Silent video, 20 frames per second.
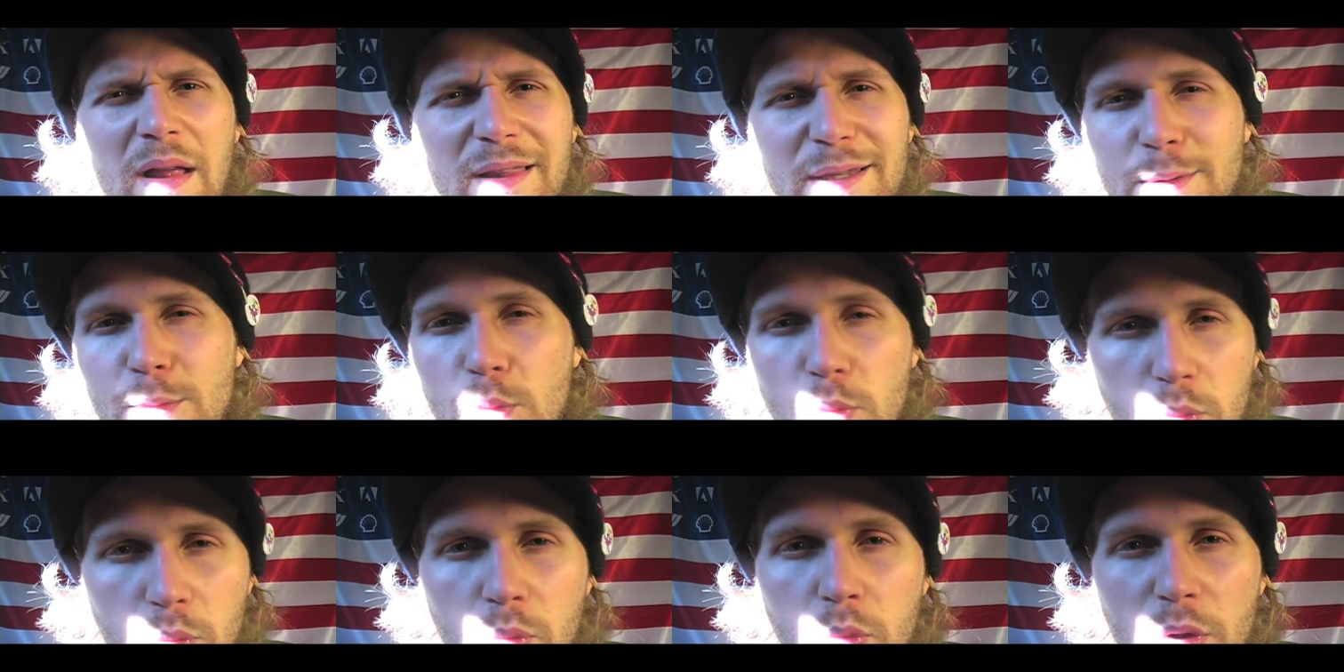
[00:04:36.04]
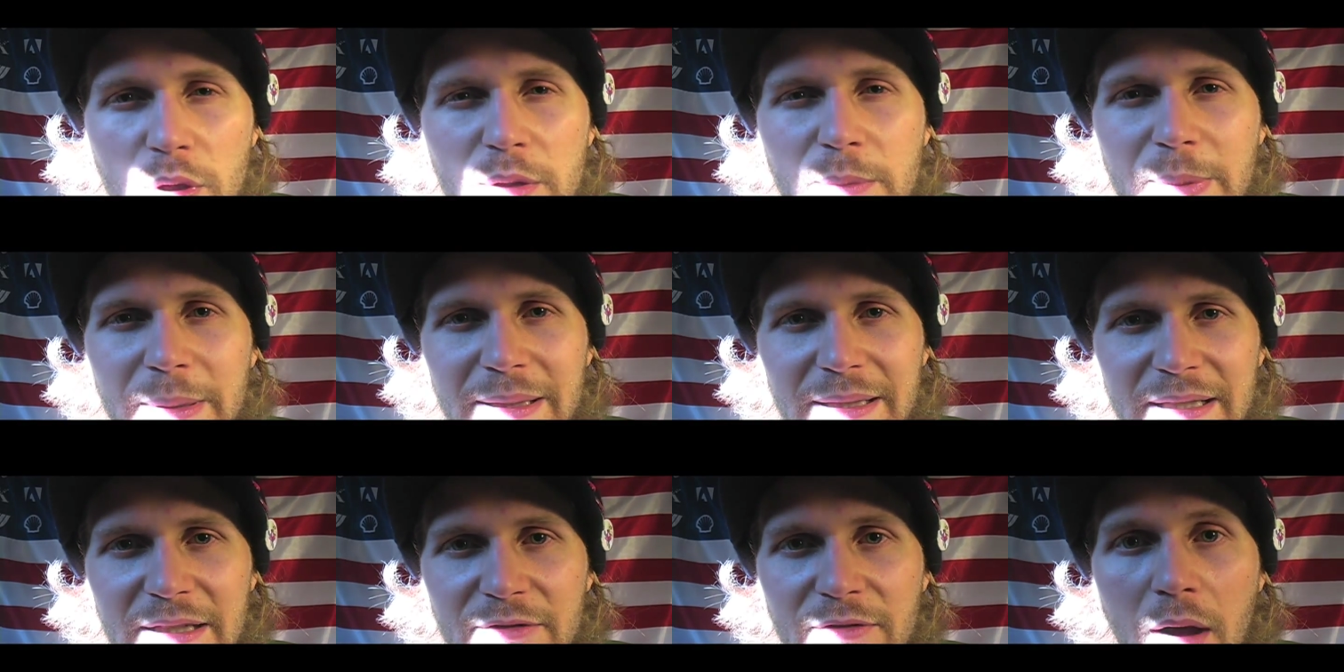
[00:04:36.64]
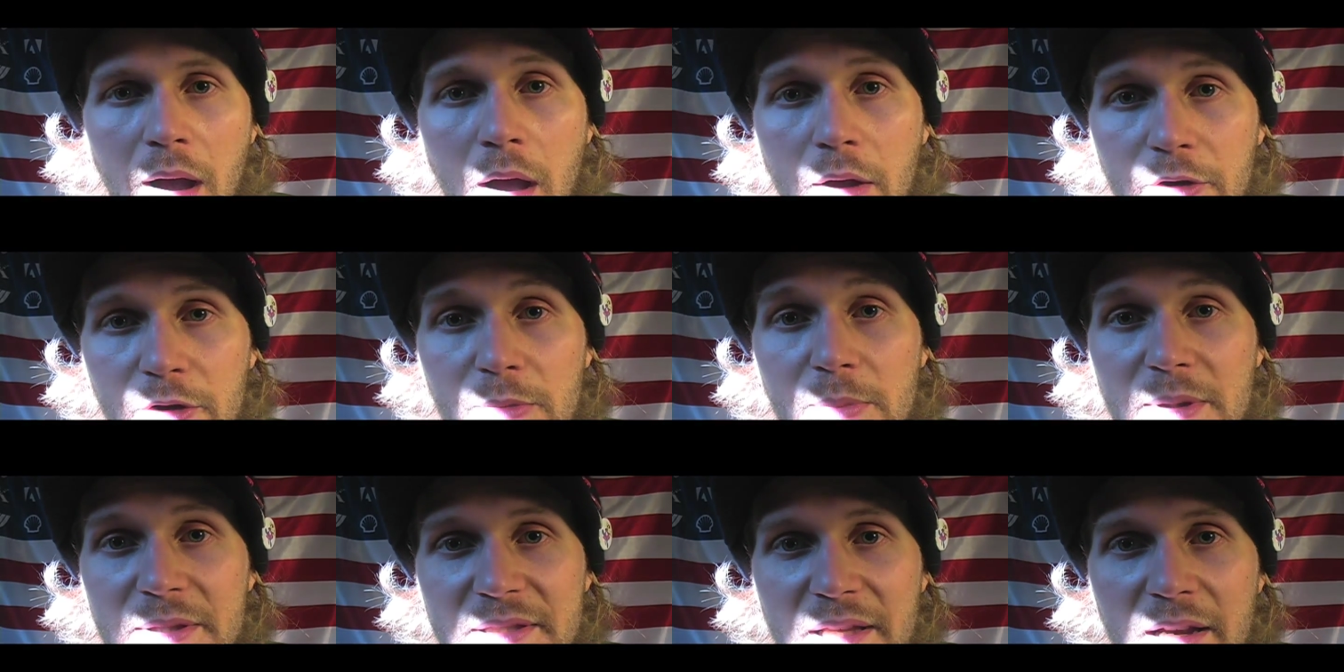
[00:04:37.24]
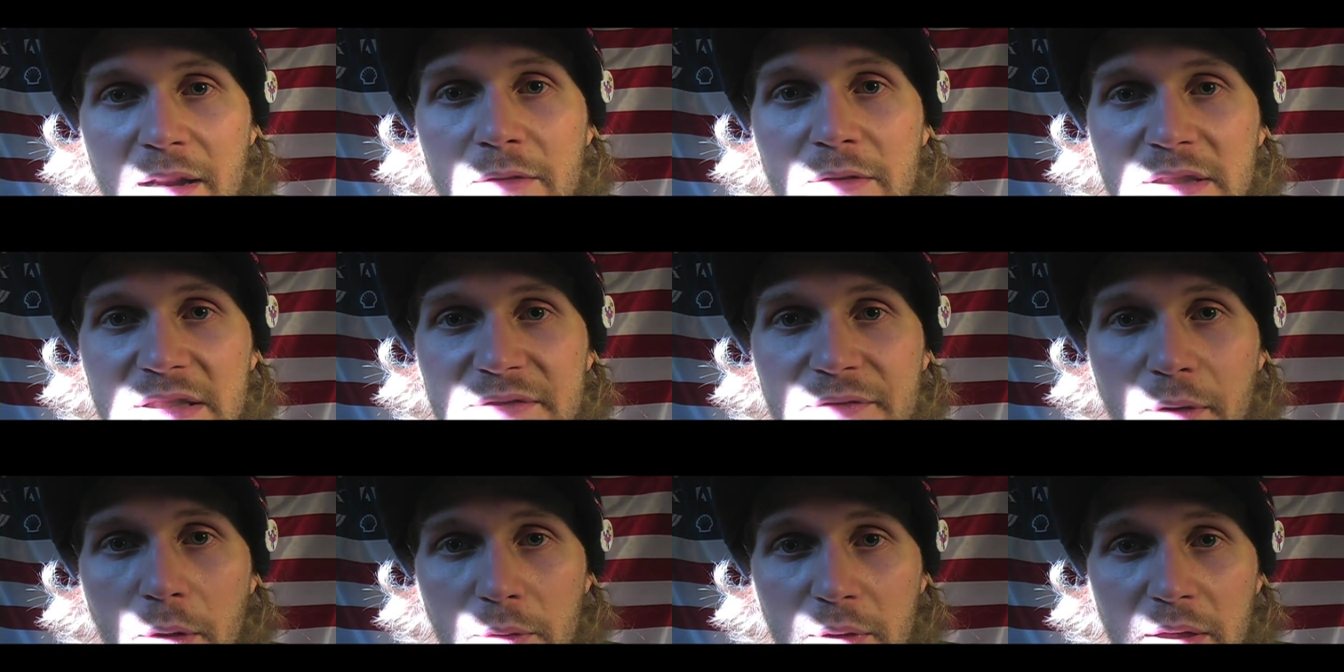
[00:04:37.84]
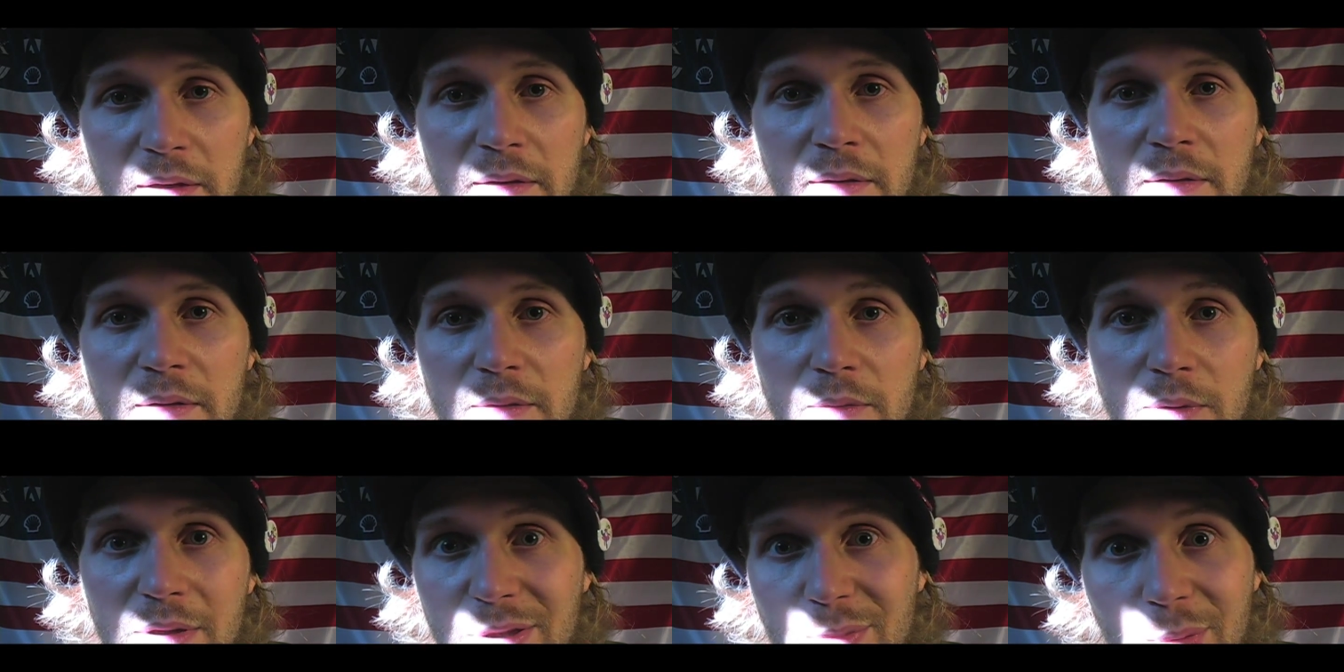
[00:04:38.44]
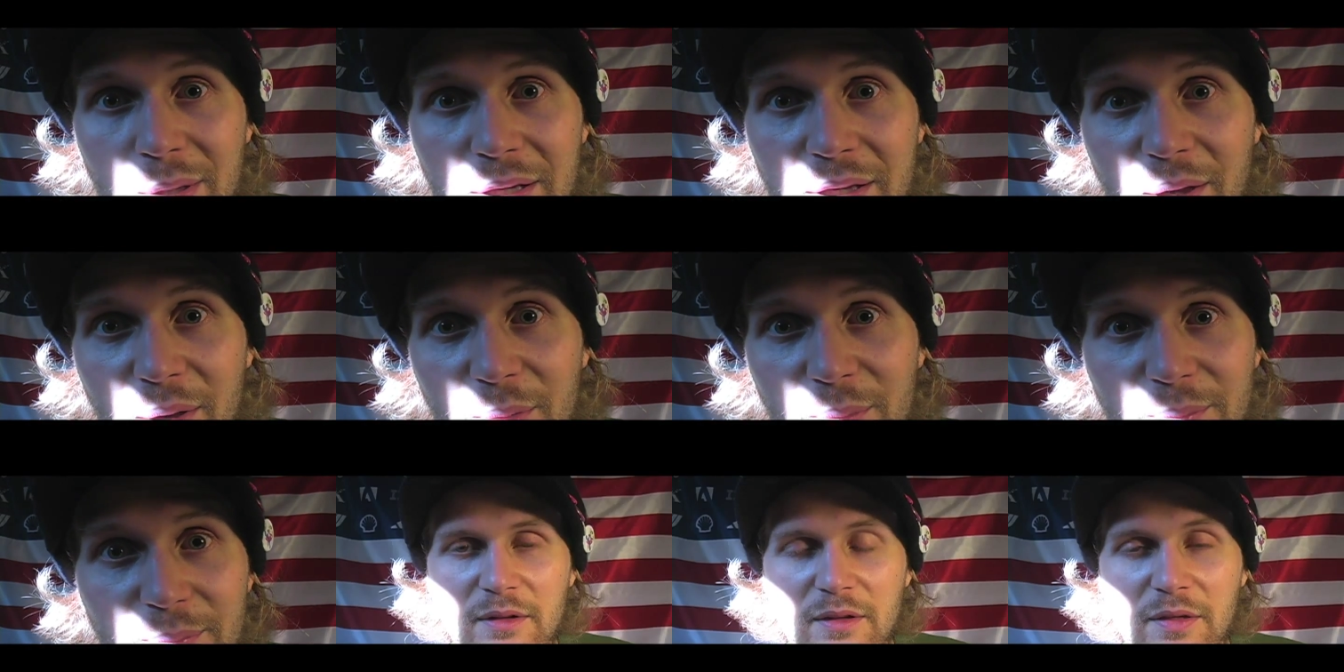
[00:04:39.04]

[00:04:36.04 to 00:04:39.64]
it would be if 100% of us voted, which we don't.